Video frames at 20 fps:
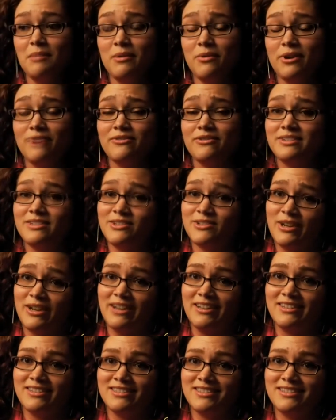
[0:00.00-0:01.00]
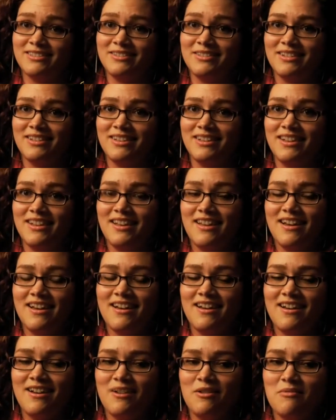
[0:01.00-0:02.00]
boyfriend is trans.
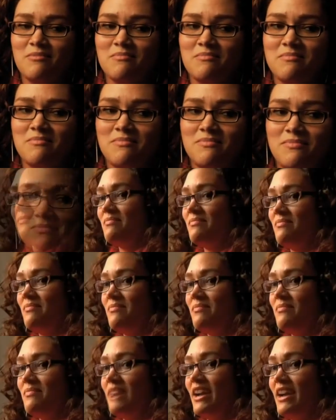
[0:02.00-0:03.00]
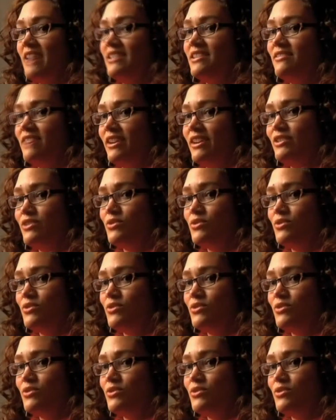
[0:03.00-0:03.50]
Um, I identify as